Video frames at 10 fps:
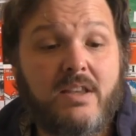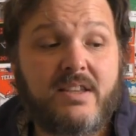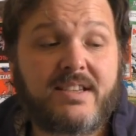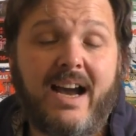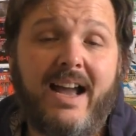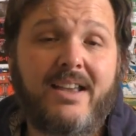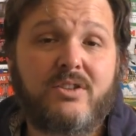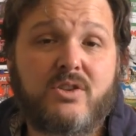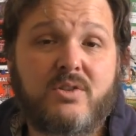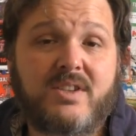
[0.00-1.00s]
This guy
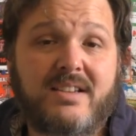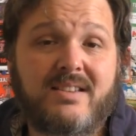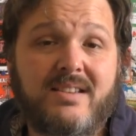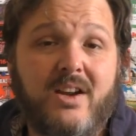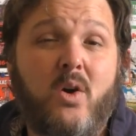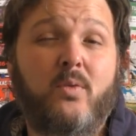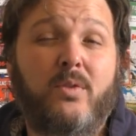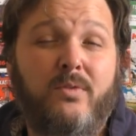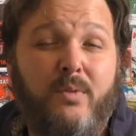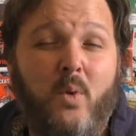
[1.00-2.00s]
chose Texas Tech
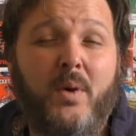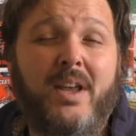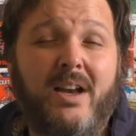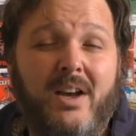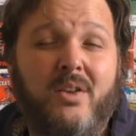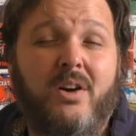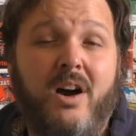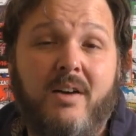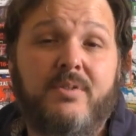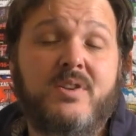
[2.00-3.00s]
over 40 other
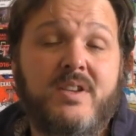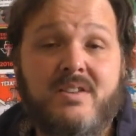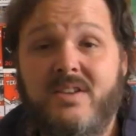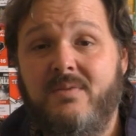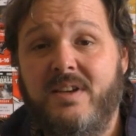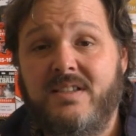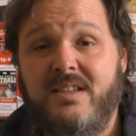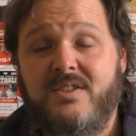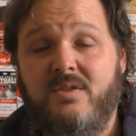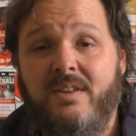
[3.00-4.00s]
offers, and he's even a
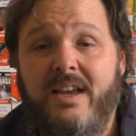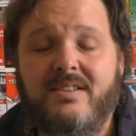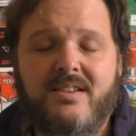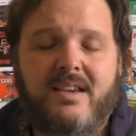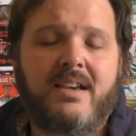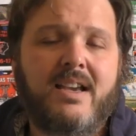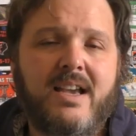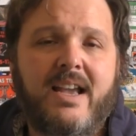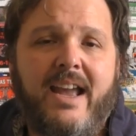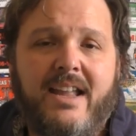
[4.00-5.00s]
TCU legacy
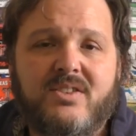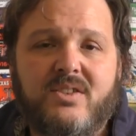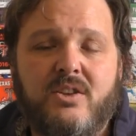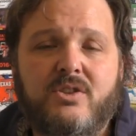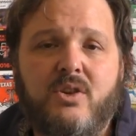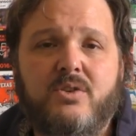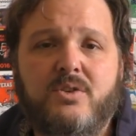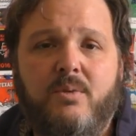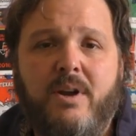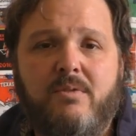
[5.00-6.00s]
and still chose
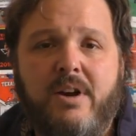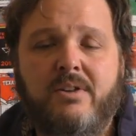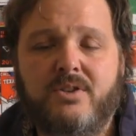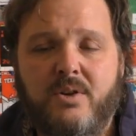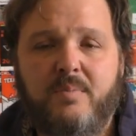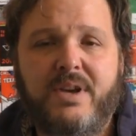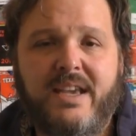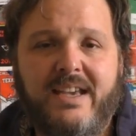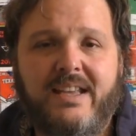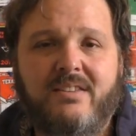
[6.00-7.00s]
the Red Raiders. So
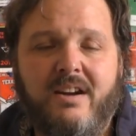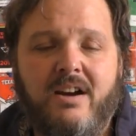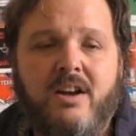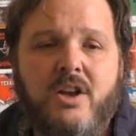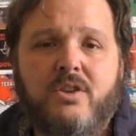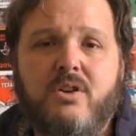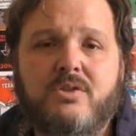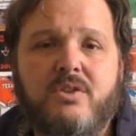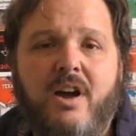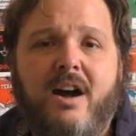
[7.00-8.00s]
big get there.
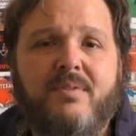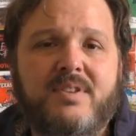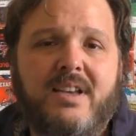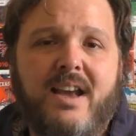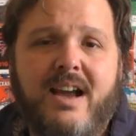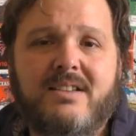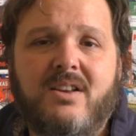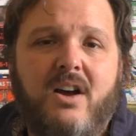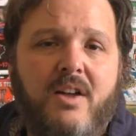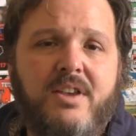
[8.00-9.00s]
Those are the offensive
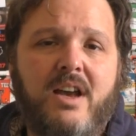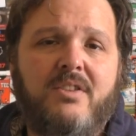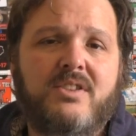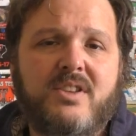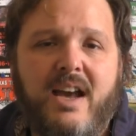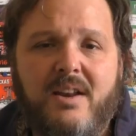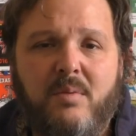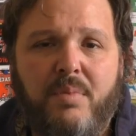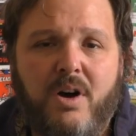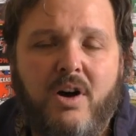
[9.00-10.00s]
guys. On the other side of the
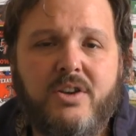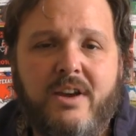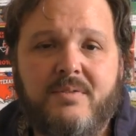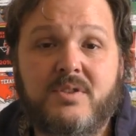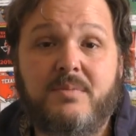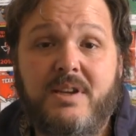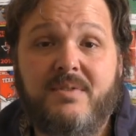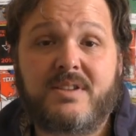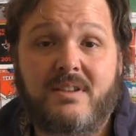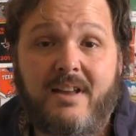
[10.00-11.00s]
ball, you have some
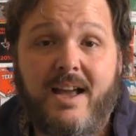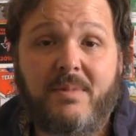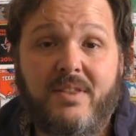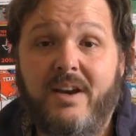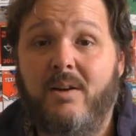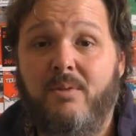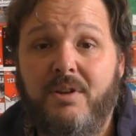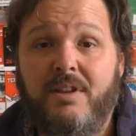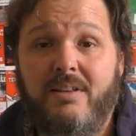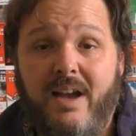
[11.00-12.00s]
defensive linemen that I
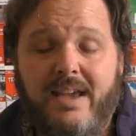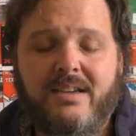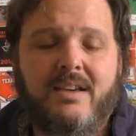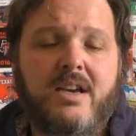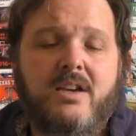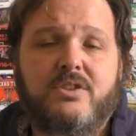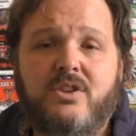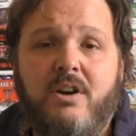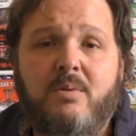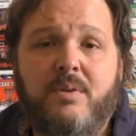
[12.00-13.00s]
really like,
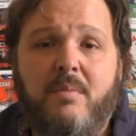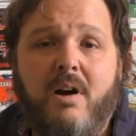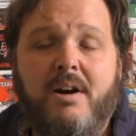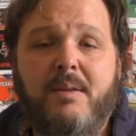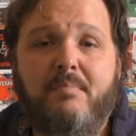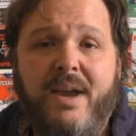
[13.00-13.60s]
starting with Amarian